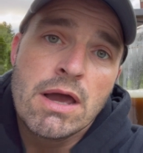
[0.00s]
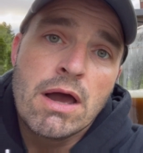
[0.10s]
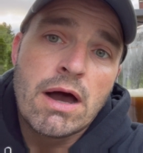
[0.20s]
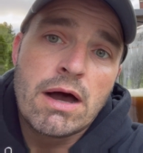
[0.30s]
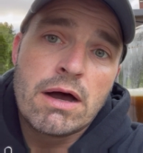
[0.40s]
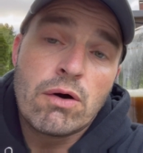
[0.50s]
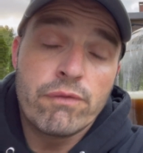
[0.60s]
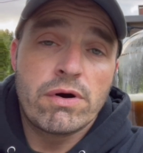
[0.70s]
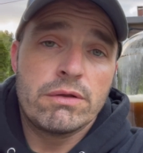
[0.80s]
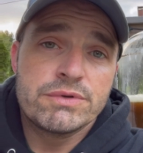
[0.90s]

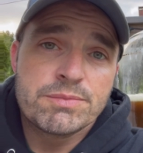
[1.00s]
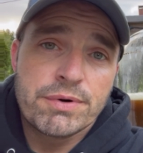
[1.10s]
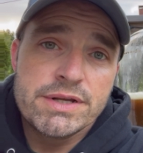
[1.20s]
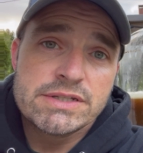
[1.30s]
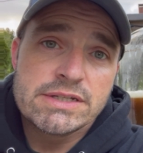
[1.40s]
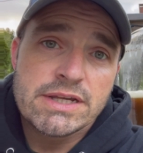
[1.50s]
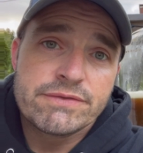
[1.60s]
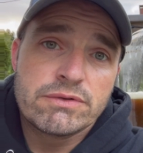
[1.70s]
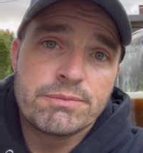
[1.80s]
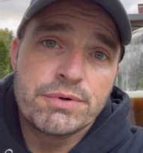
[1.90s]
overall, it was a pretty
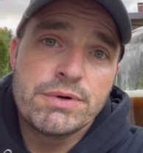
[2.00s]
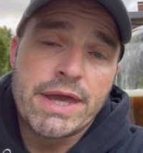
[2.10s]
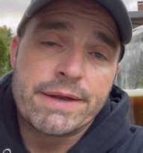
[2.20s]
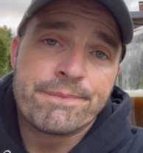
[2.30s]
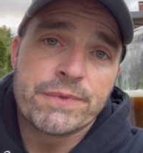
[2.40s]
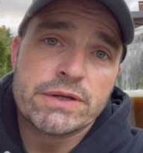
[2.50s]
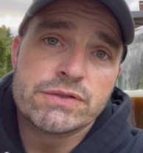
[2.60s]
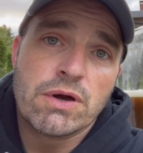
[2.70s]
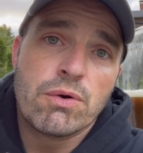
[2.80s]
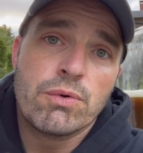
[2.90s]
successful brew day.
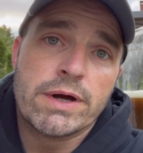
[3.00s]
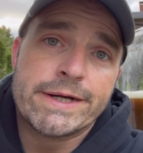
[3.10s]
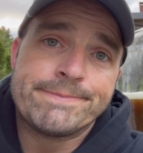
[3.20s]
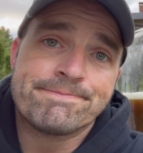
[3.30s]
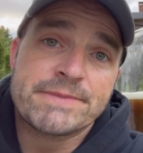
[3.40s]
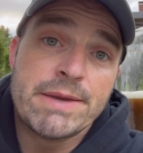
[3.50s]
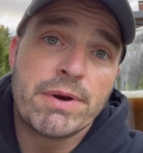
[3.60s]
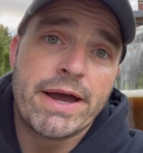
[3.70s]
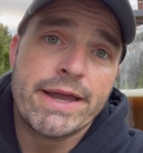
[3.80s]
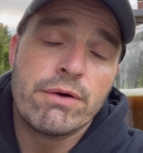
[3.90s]
So keep an
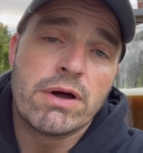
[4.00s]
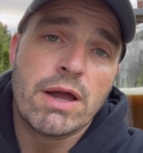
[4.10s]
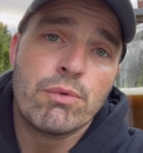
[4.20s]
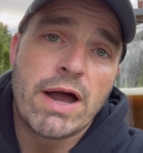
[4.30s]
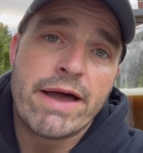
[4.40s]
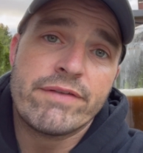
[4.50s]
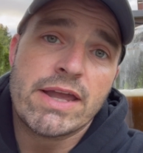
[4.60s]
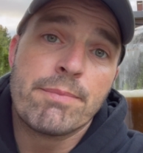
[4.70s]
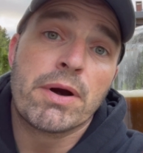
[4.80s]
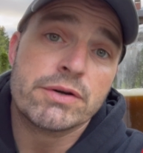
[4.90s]
eye out. I will have
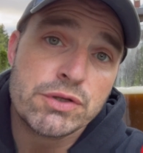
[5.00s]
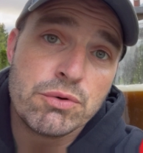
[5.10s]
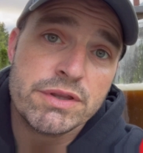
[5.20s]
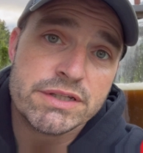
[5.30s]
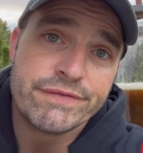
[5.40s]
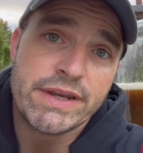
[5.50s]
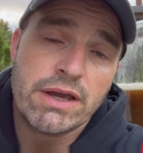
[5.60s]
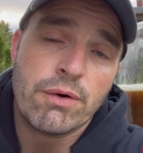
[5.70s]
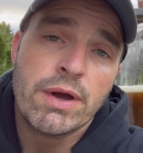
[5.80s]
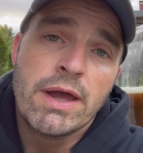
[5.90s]
a part 2 of this
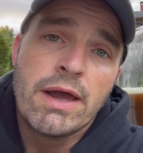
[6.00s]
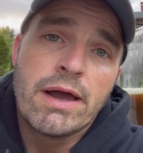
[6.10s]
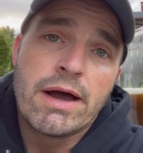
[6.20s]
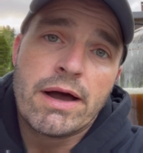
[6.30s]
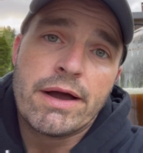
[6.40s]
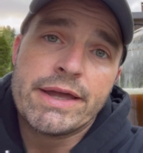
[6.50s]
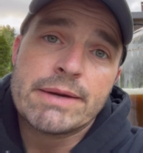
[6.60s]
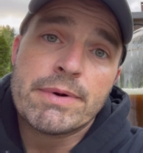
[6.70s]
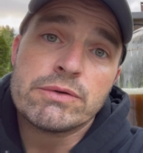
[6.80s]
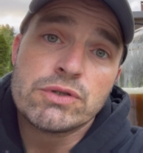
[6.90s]
video in
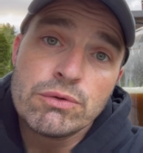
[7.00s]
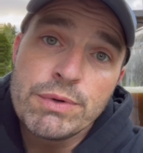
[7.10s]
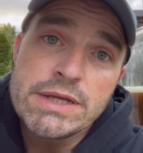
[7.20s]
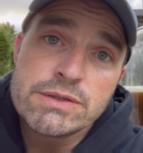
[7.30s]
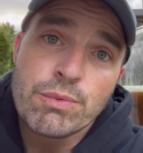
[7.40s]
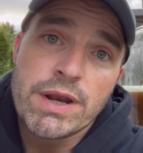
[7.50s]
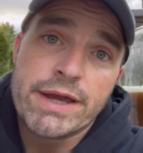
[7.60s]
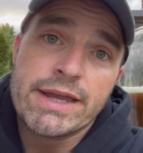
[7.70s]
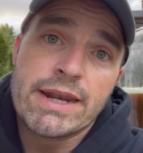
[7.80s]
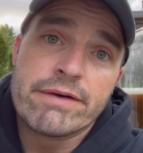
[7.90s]
about 2 weeks when I
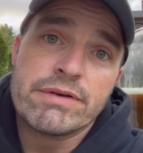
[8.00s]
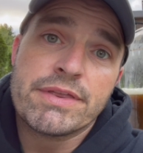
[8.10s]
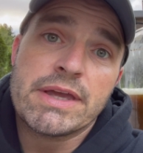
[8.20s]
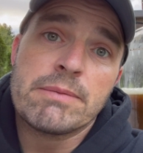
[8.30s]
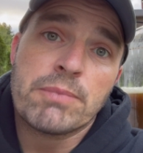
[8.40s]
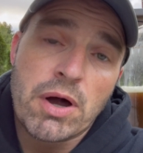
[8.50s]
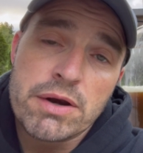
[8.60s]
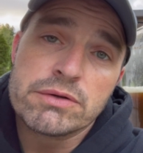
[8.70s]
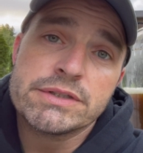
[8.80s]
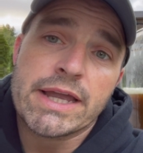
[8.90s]
get everything
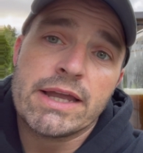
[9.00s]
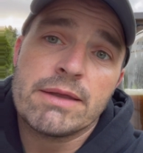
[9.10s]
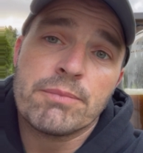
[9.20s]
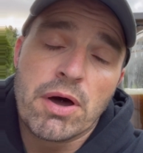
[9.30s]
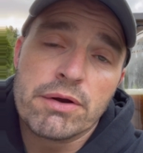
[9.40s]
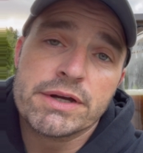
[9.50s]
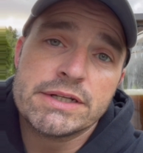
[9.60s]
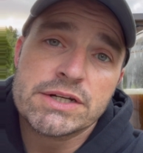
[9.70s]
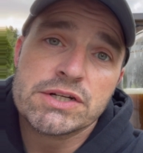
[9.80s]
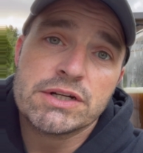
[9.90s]
bottled and bottle
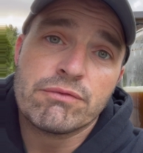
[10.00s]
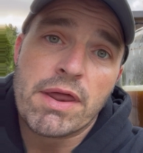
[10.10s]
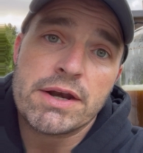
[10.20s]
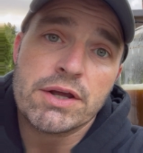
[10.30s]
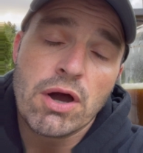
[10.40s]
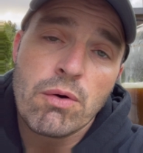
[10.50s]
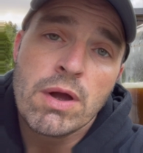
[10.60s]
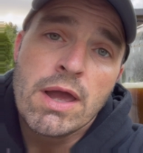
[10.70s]
conditioned and ready to go.